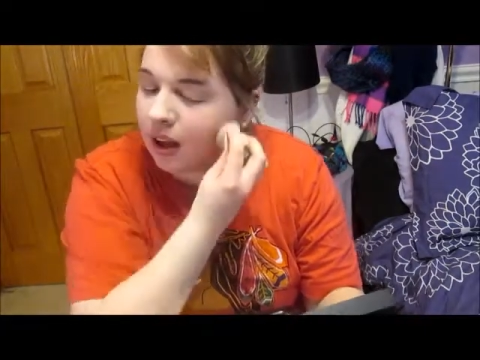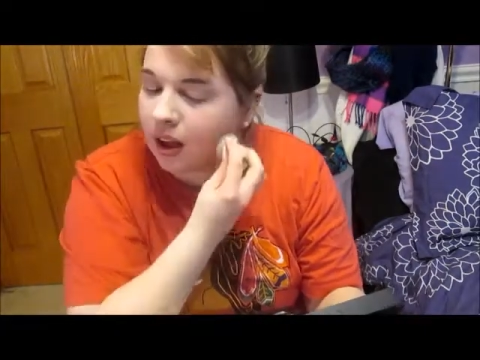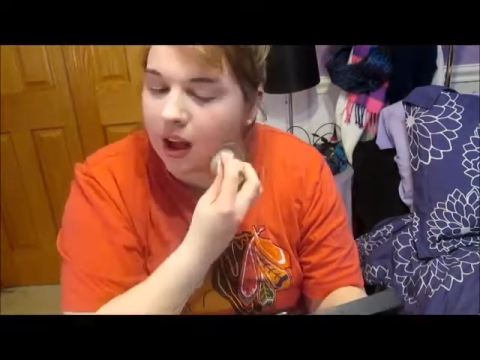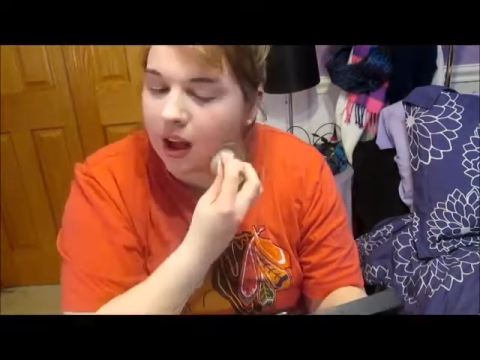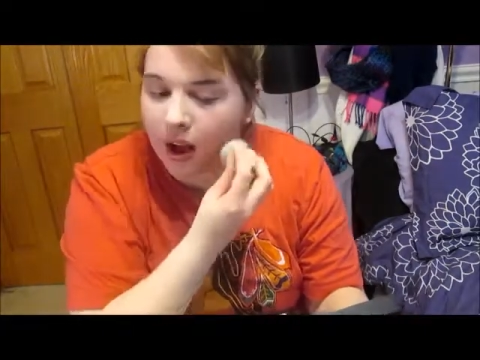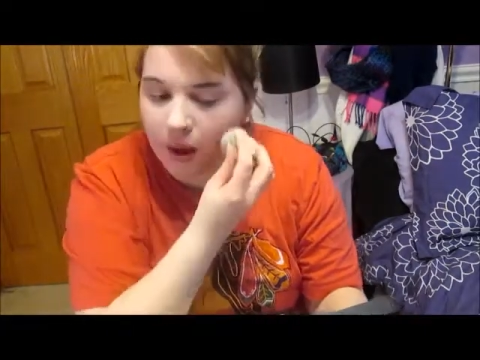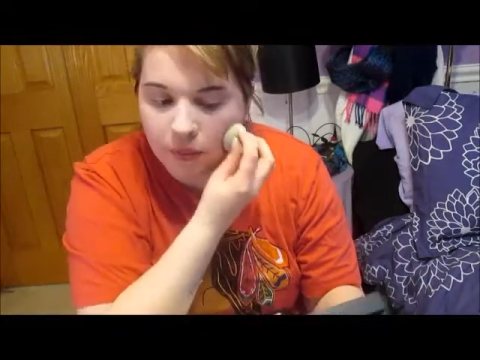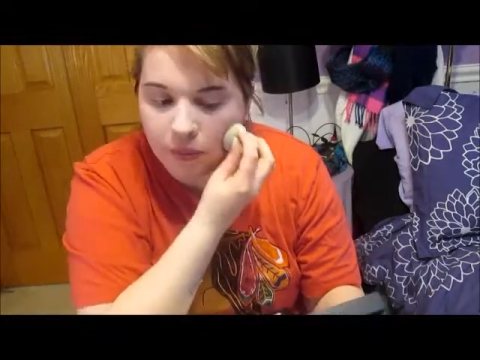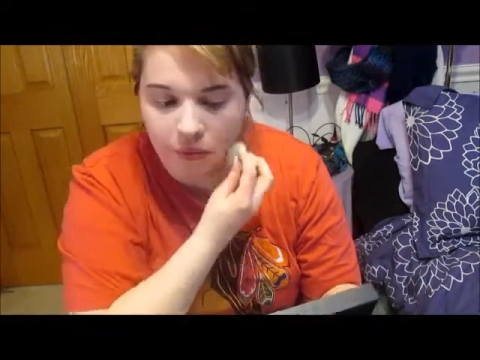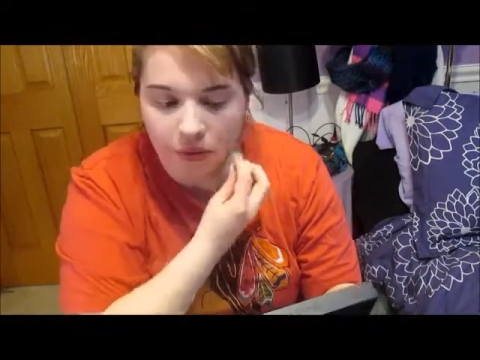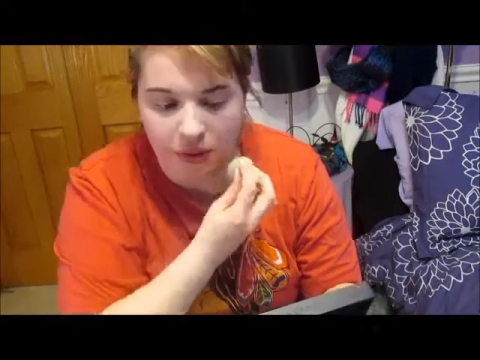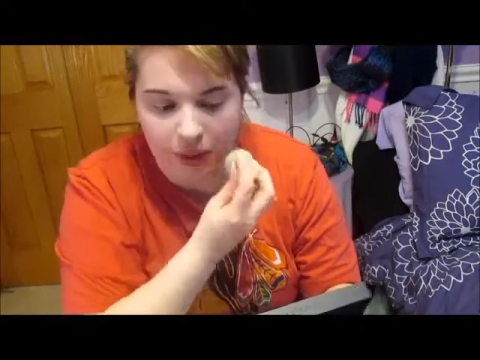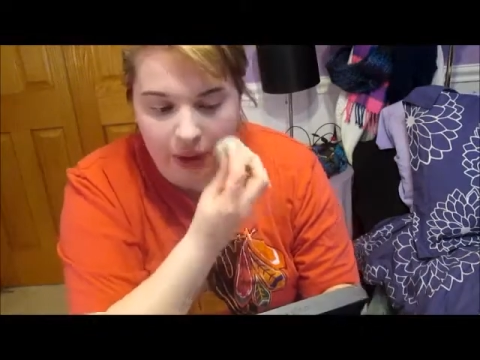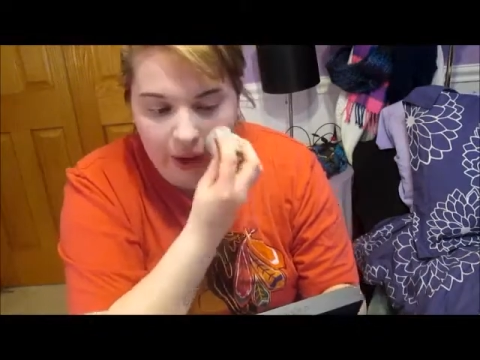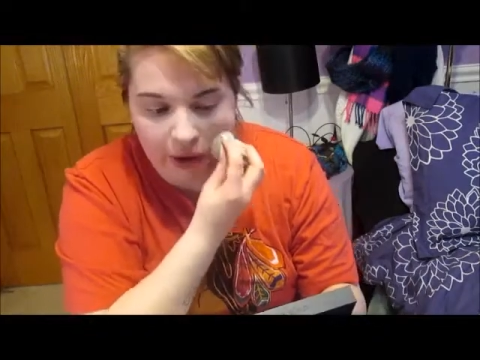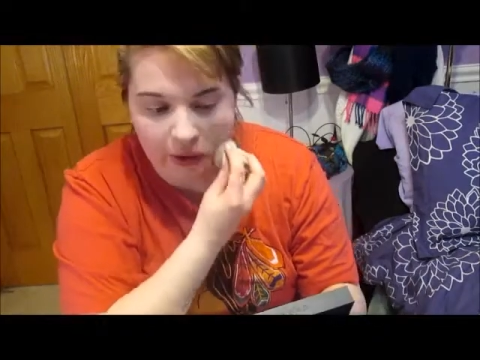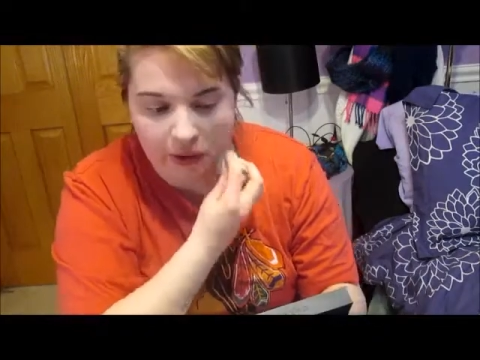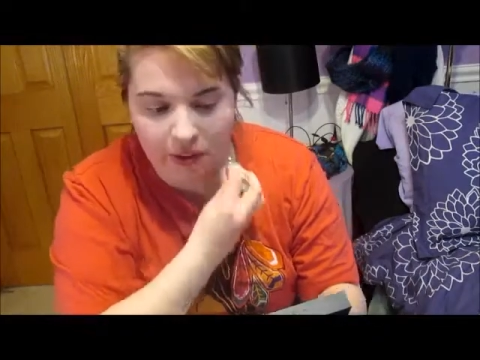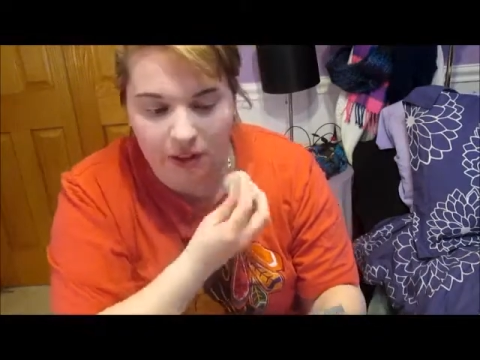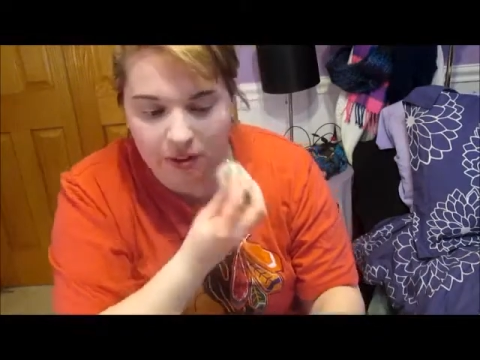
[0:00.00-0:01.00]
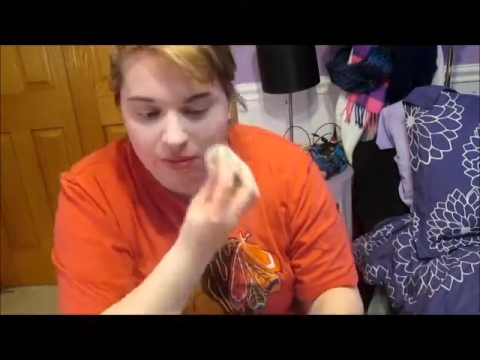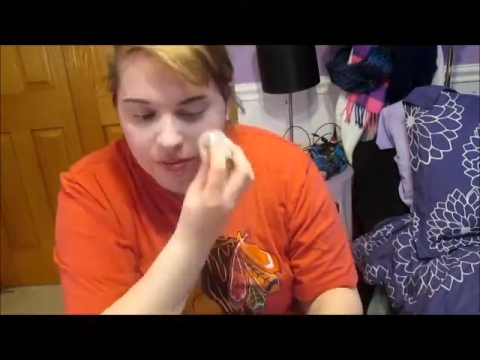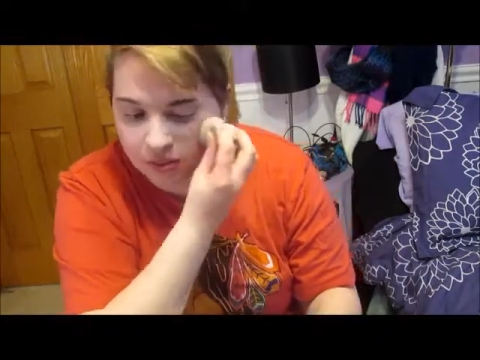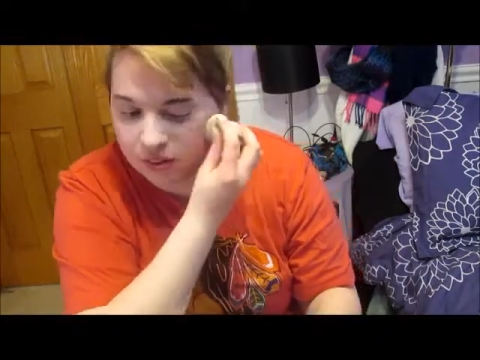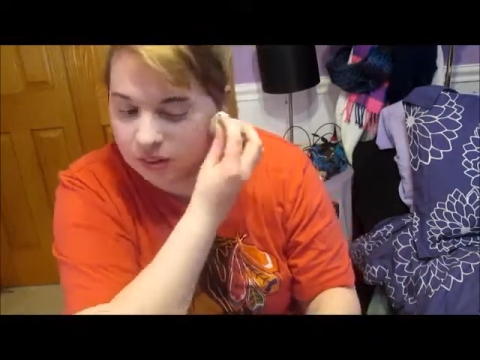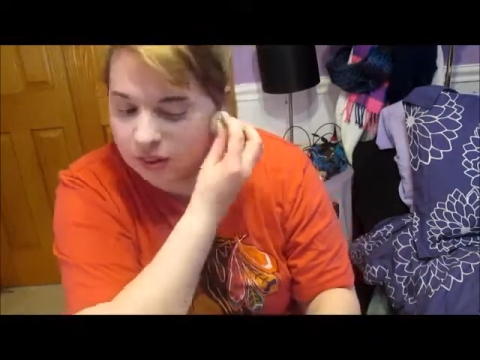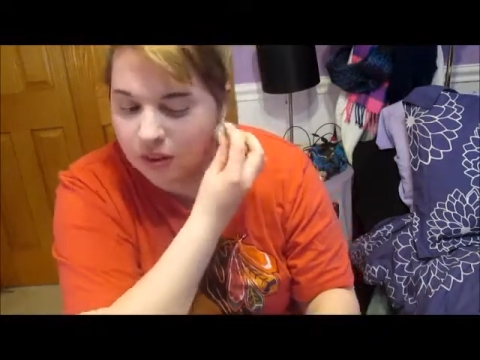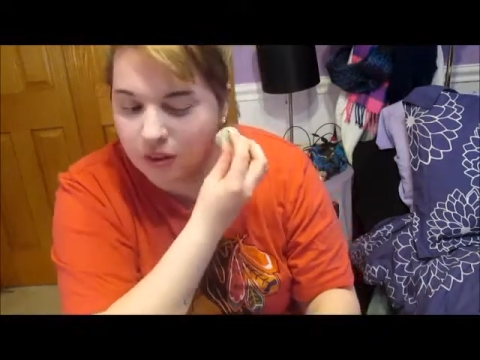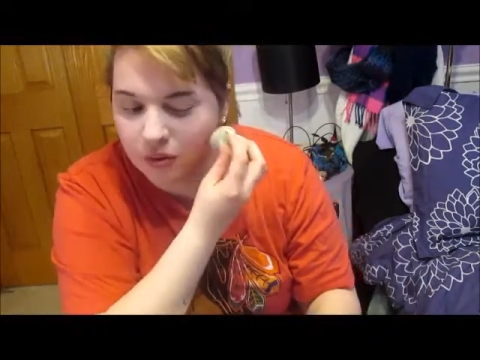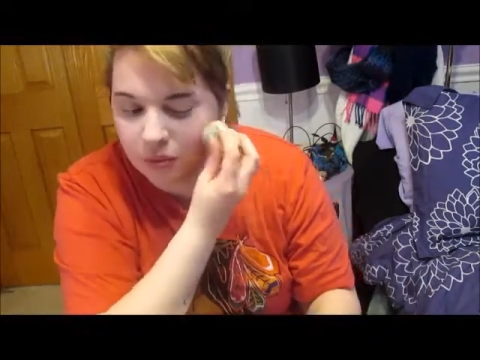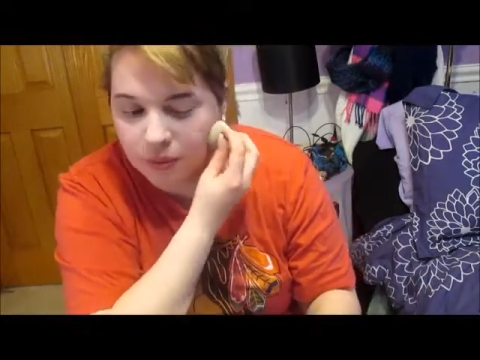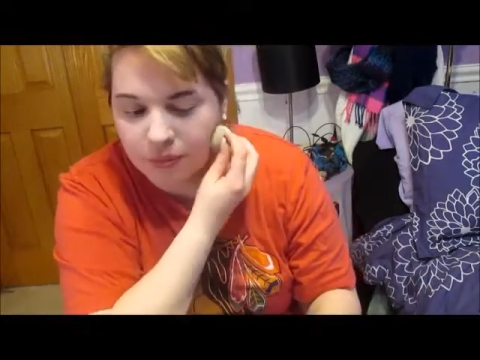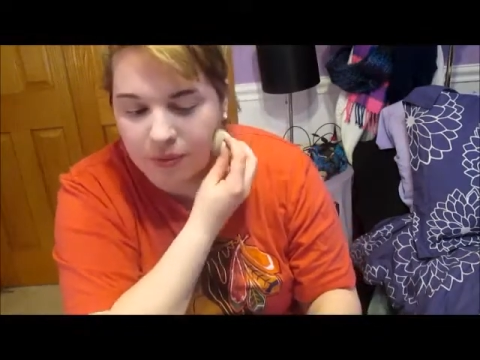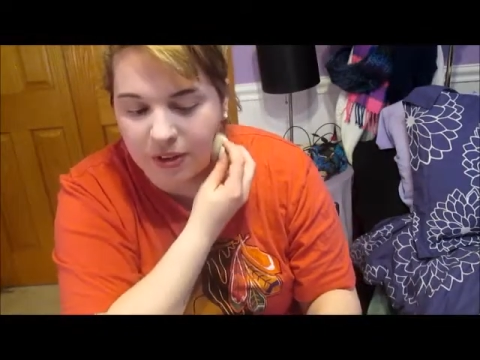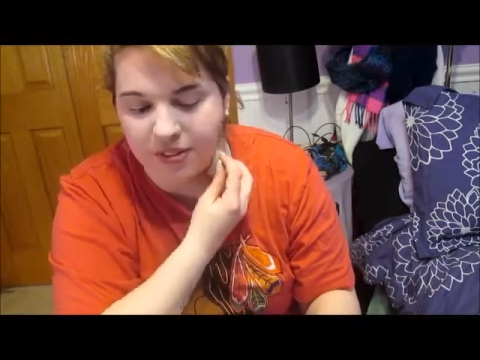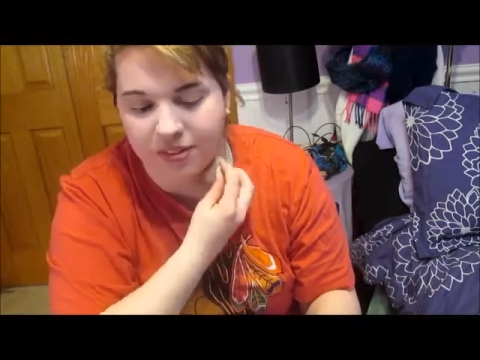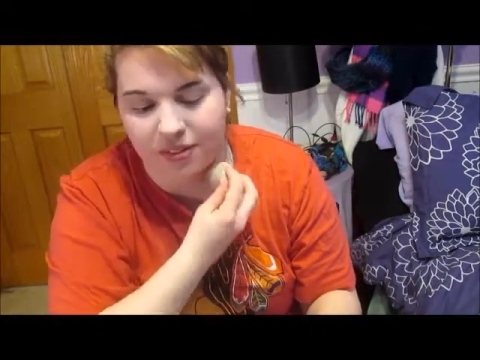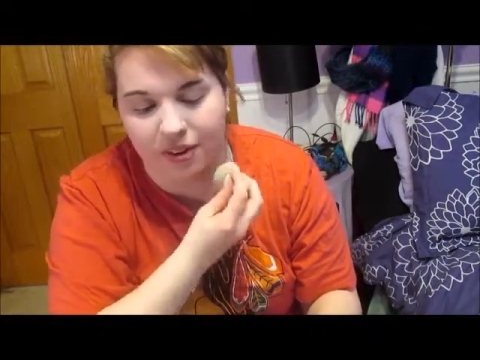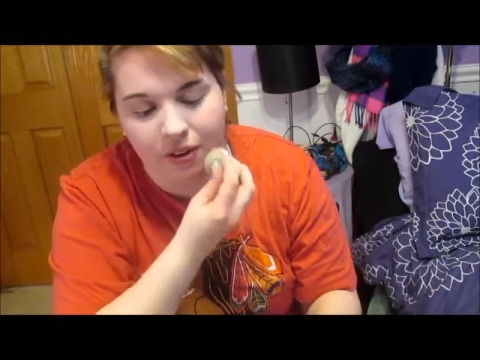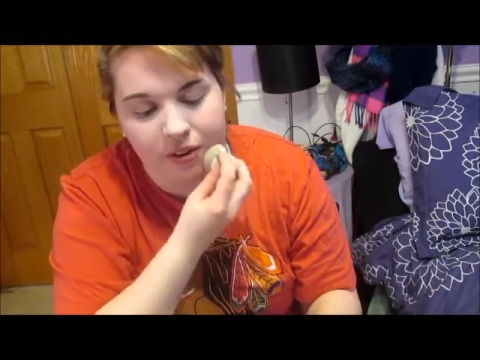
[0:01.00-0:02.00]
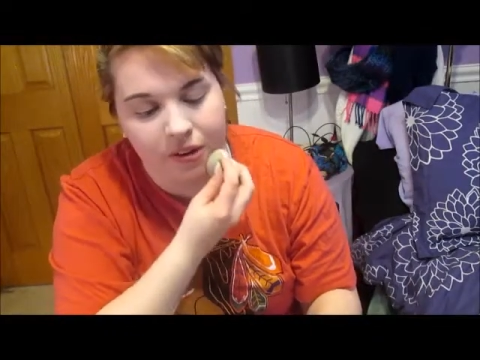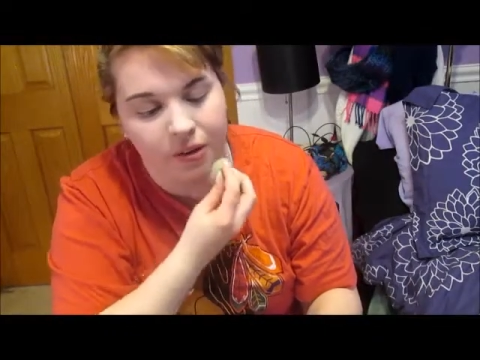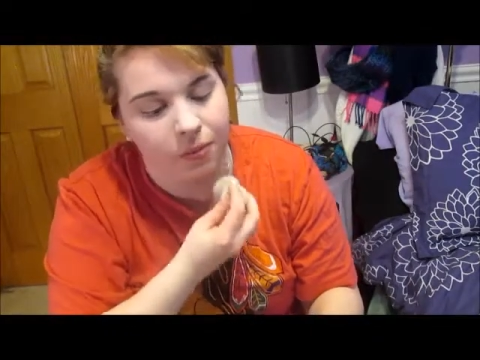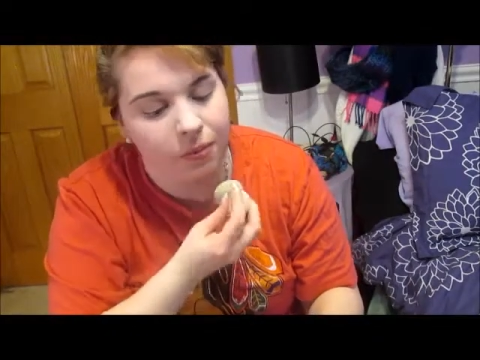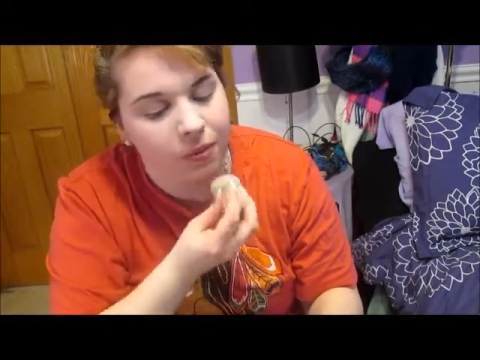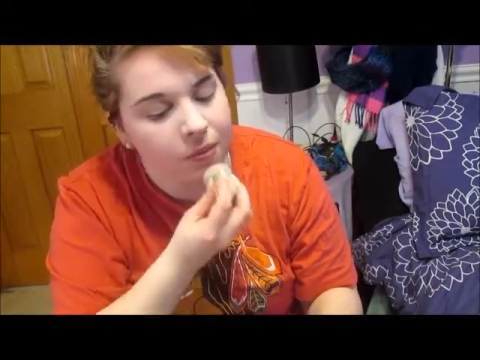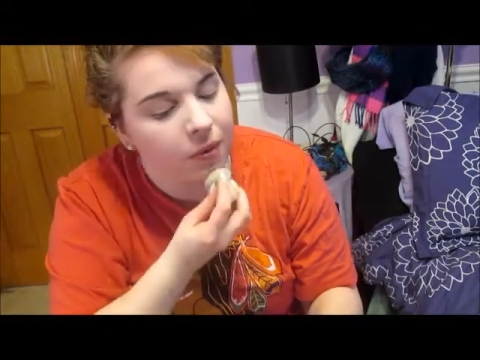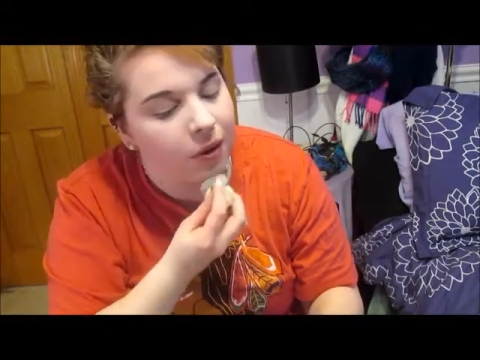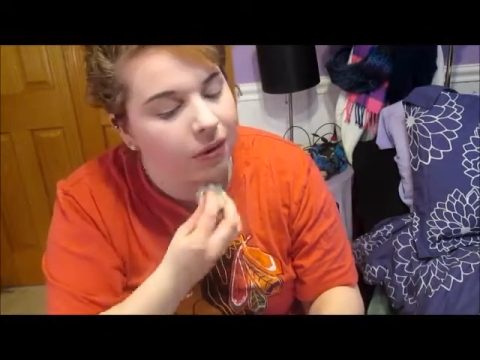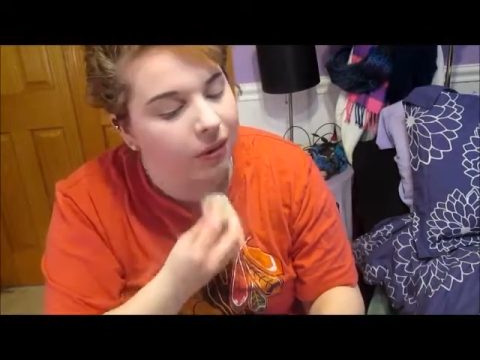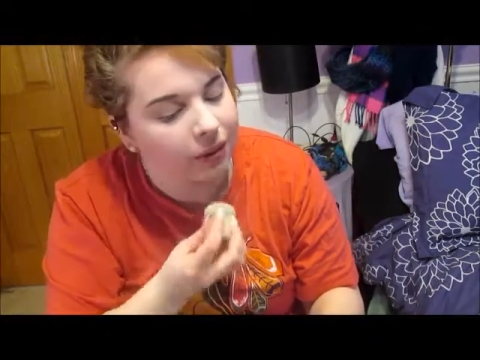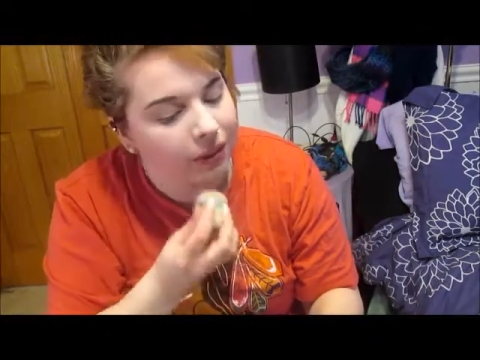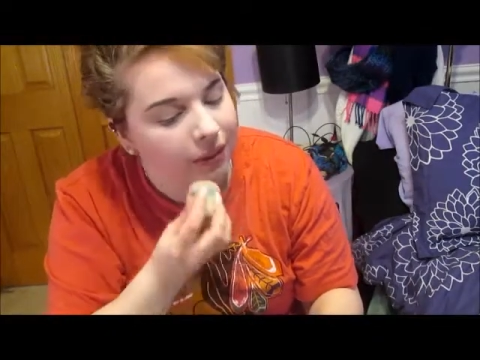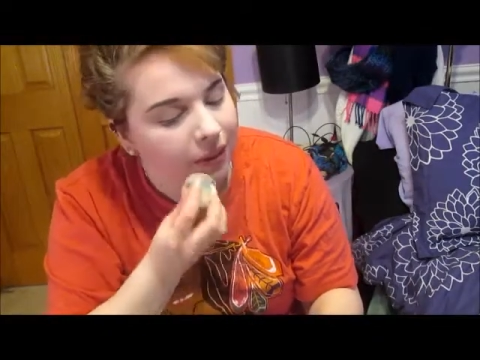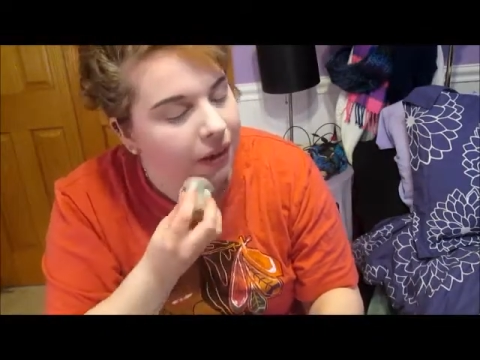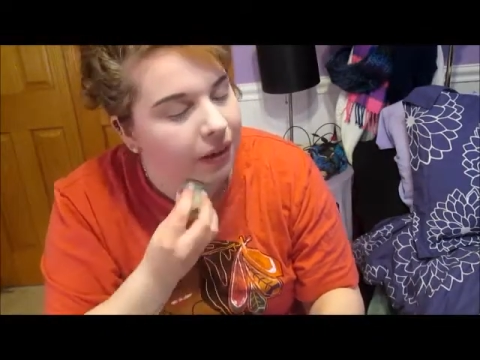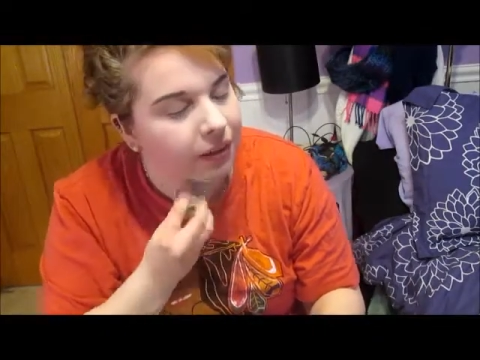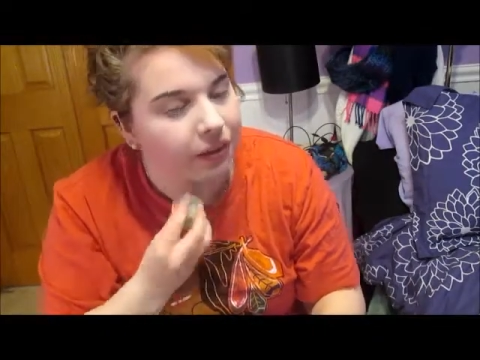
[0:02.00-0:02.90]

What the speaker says: helps with acne, so I think that's why my skin has been more clear.